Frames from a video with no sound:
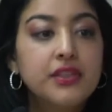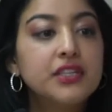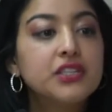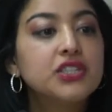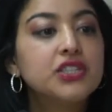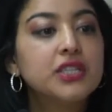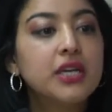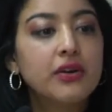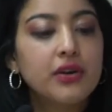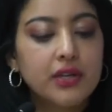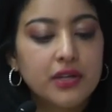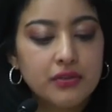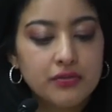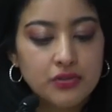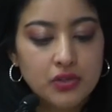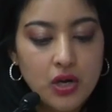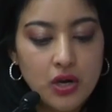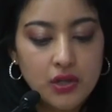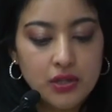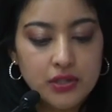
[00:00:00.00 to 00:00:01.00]
This sharing
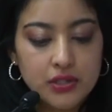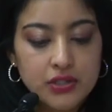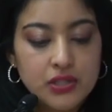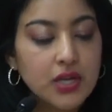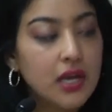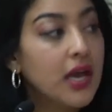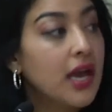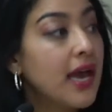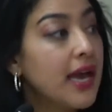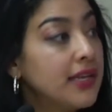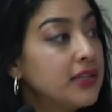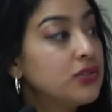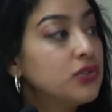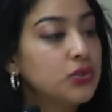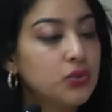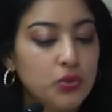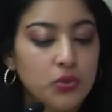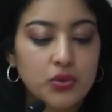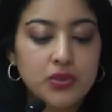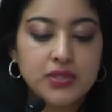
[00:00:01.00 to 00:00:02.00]
of knowledge
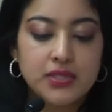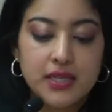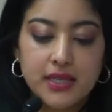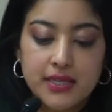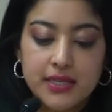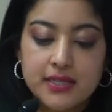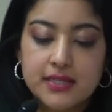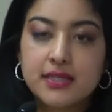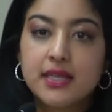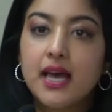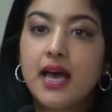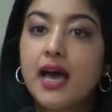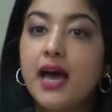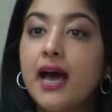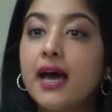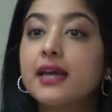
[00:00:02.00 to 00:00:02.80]
and tools is,